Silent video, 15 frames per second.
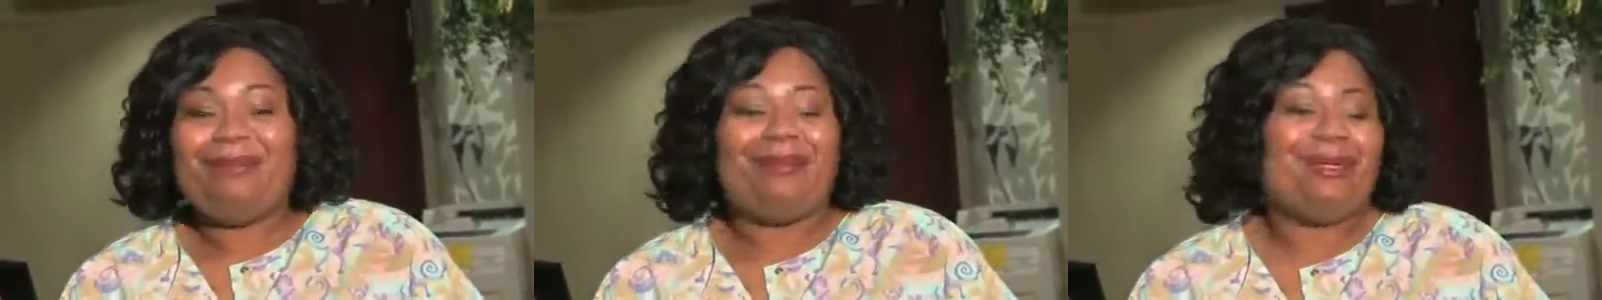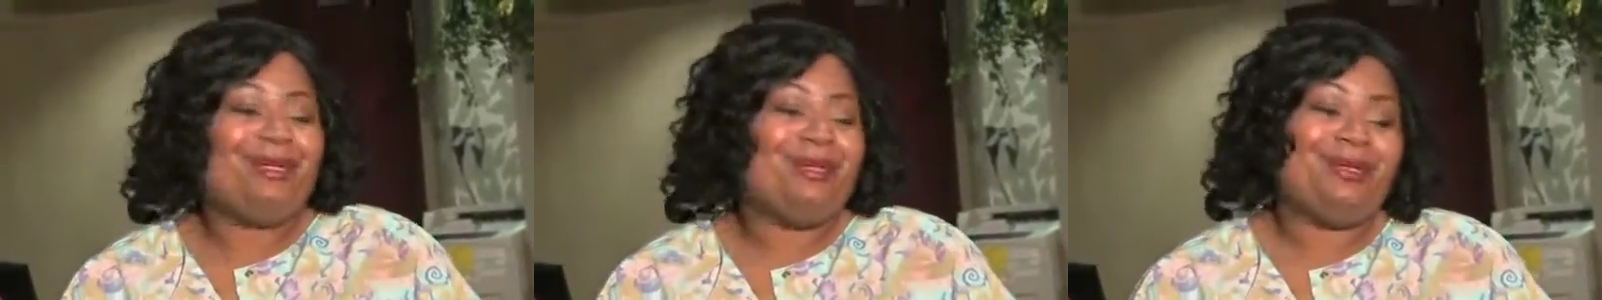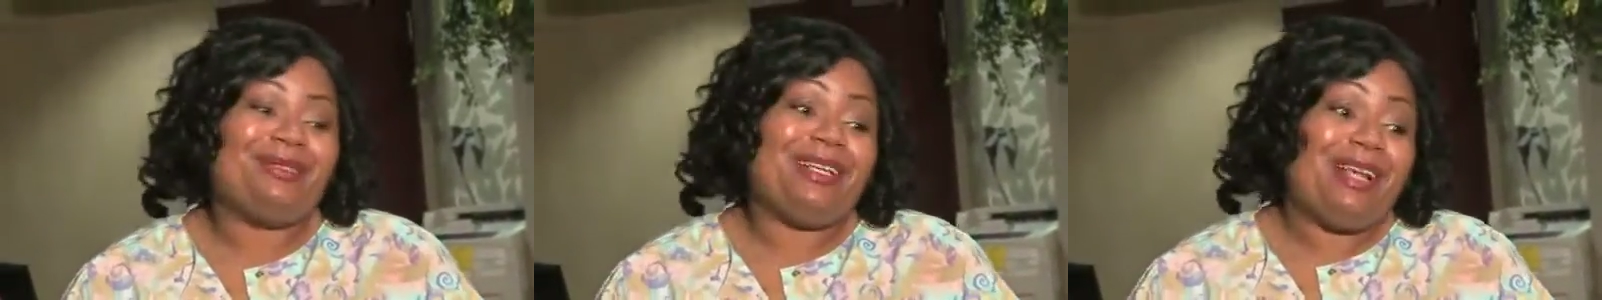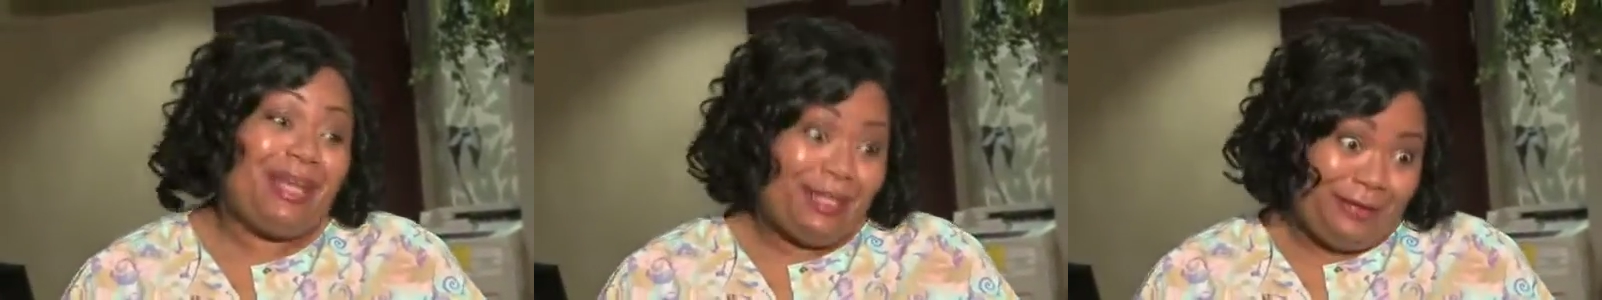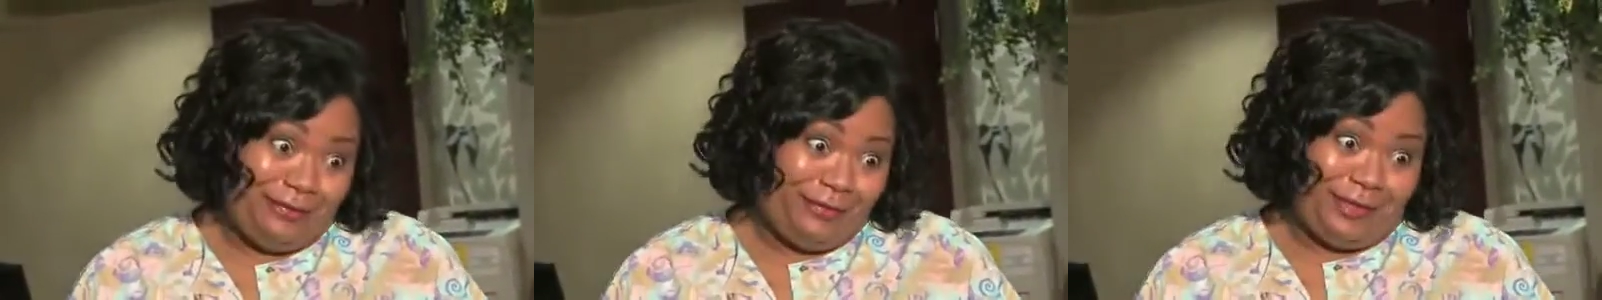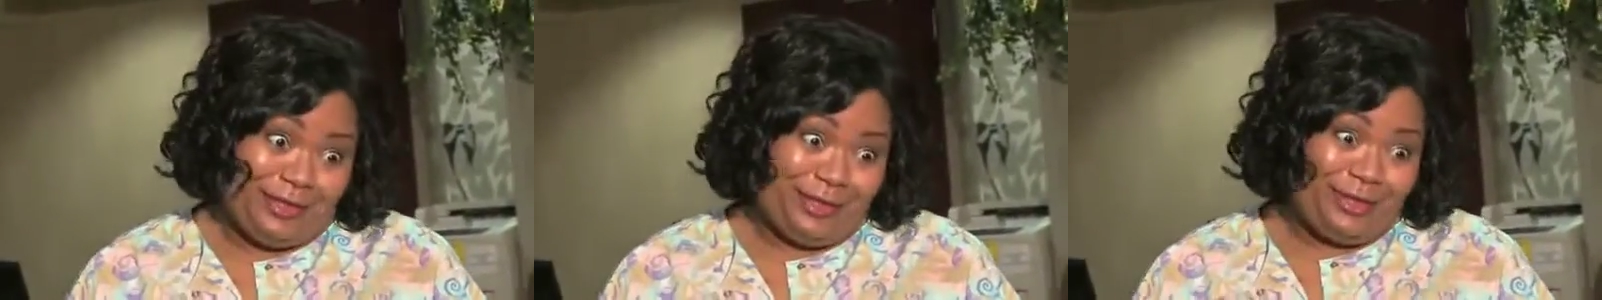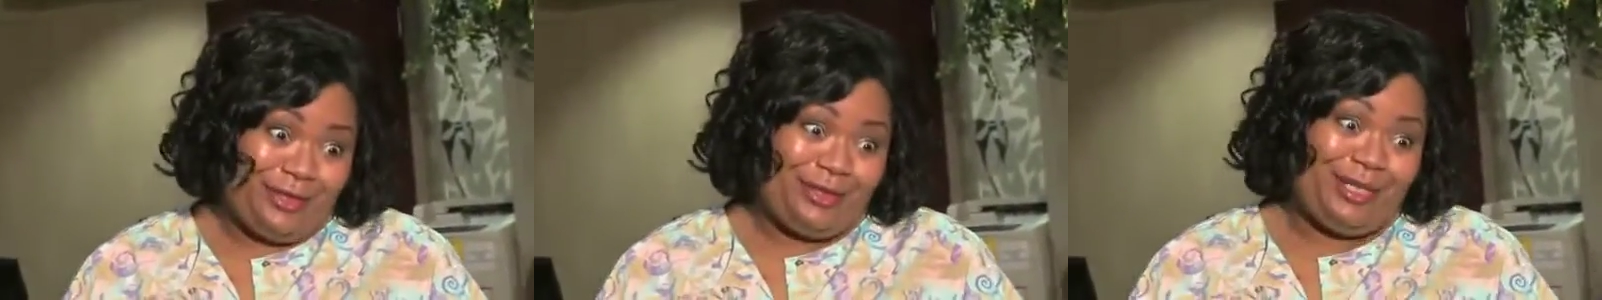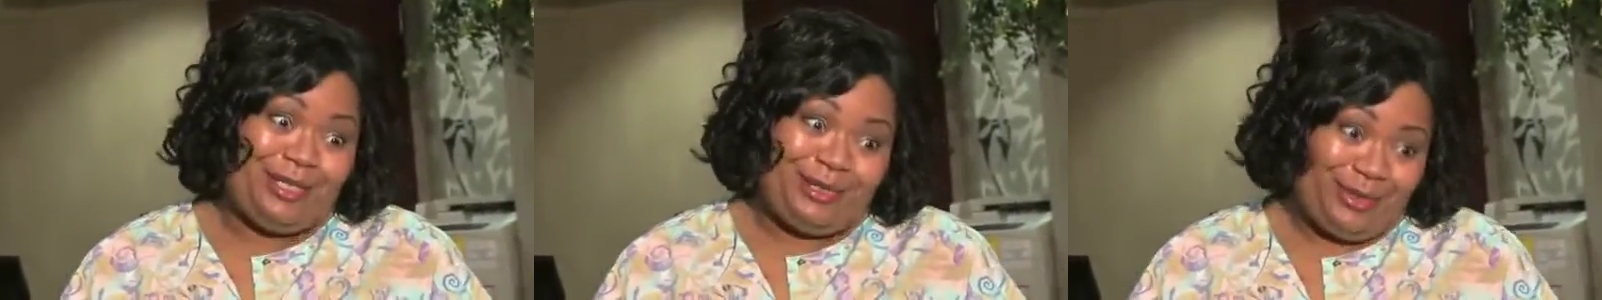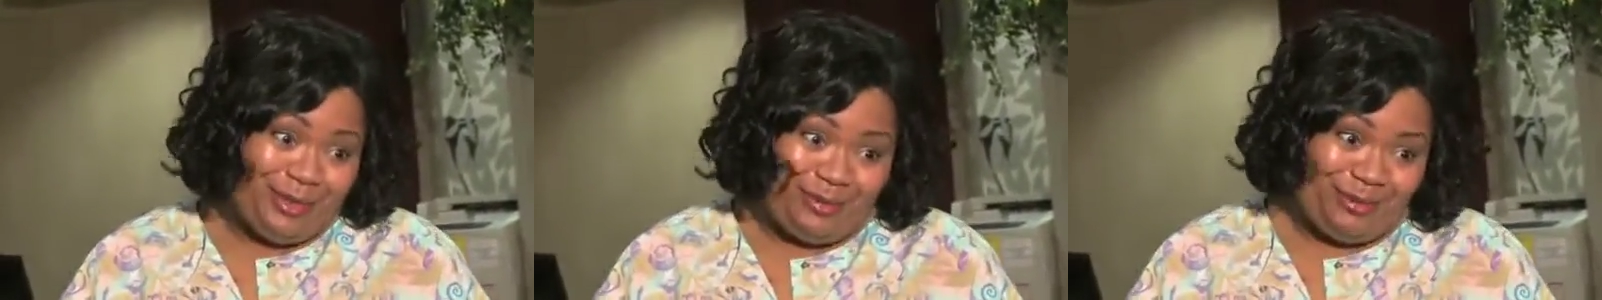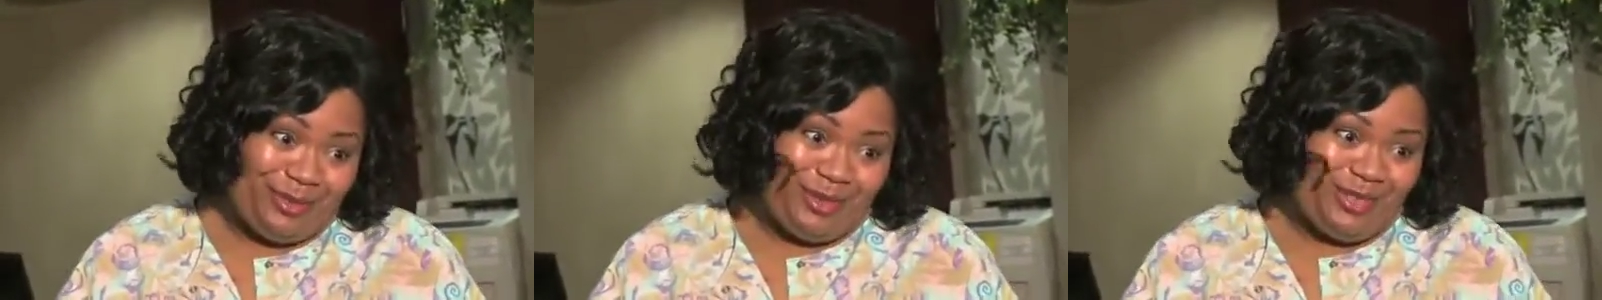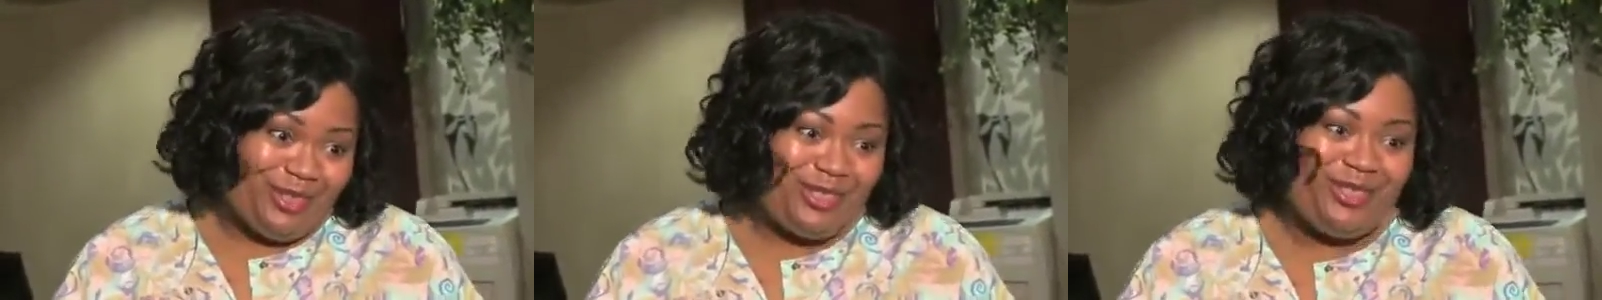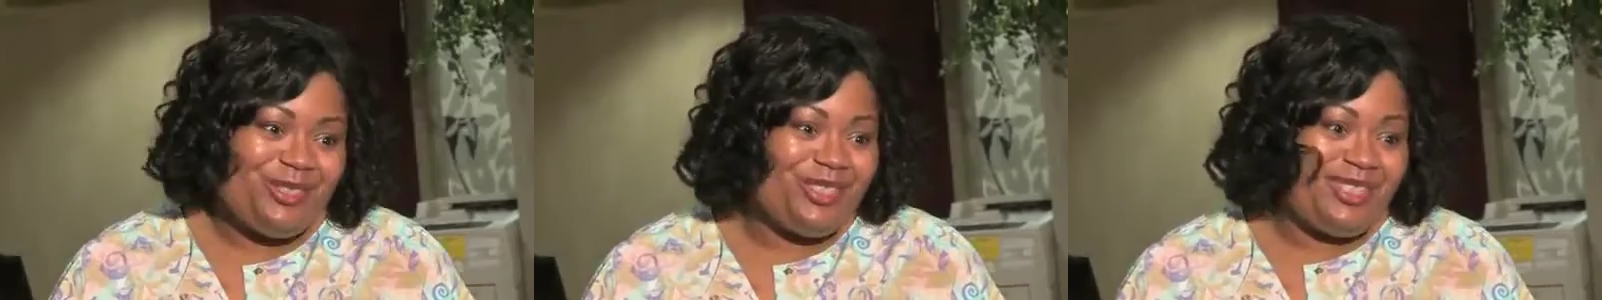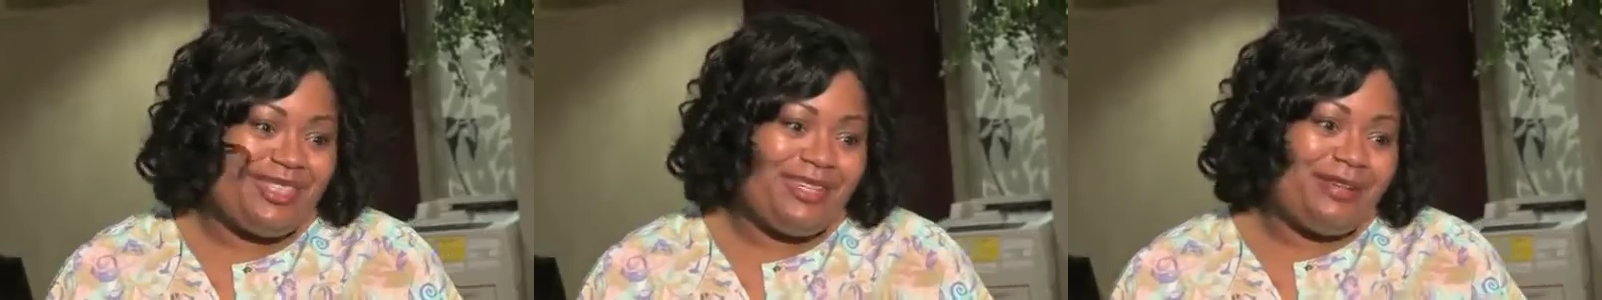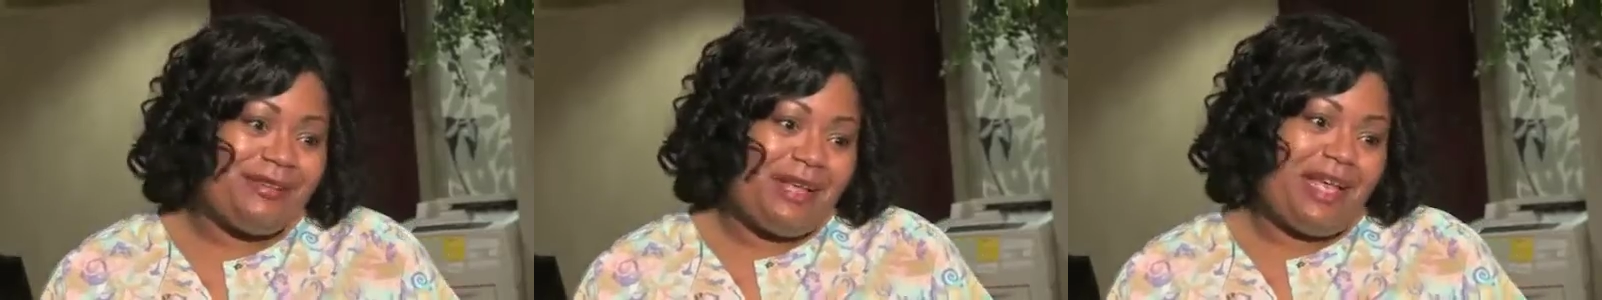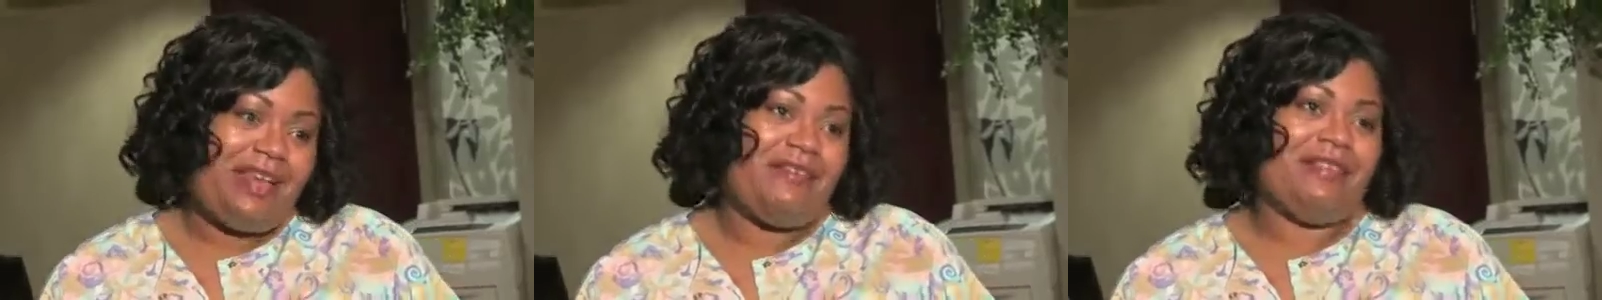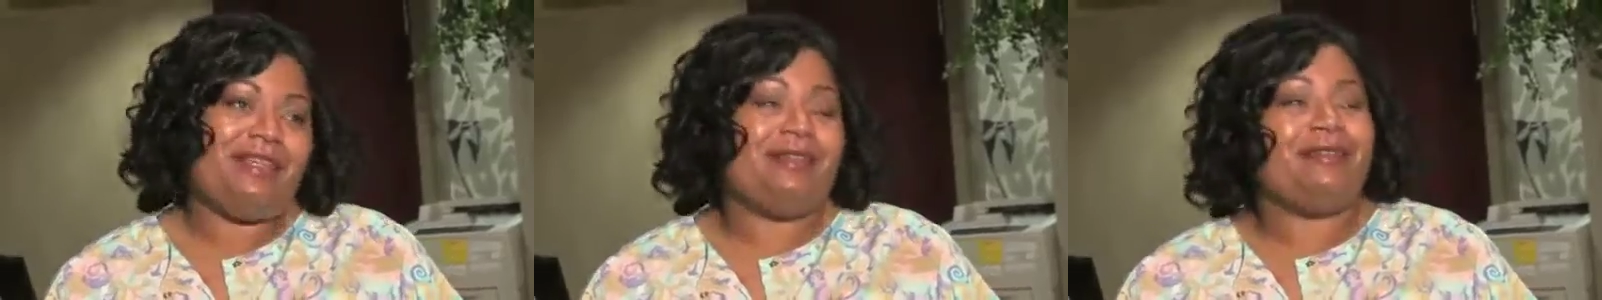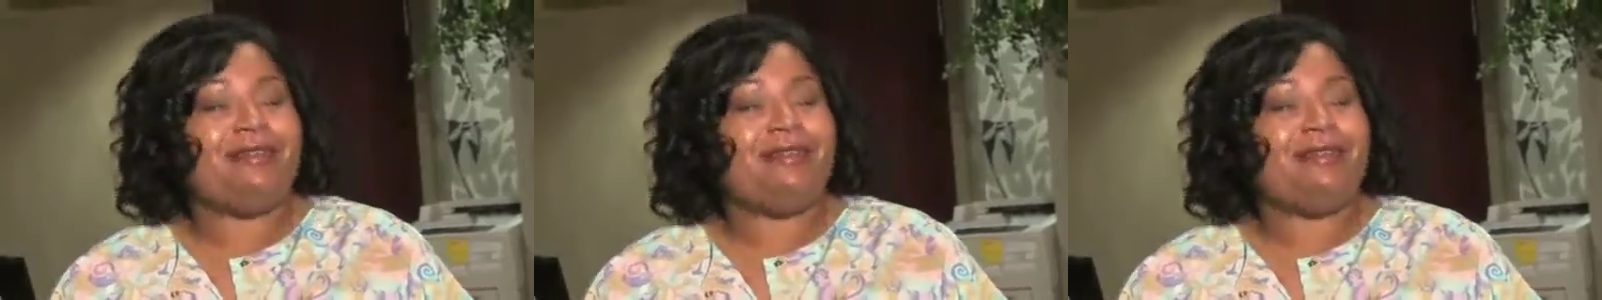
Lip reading: But those unofficial interpreters usually don't have the